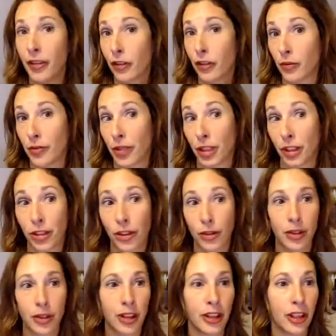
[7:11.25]

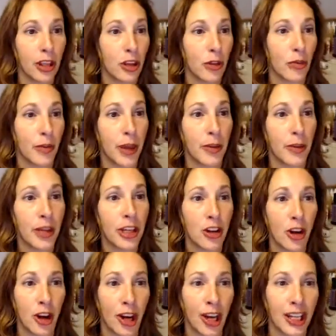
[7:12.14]
familiar with it, you may be
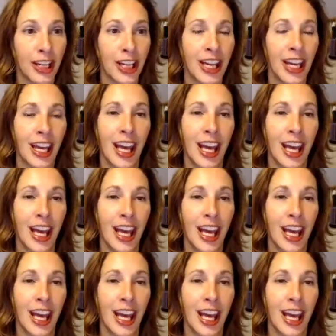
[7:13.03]
not.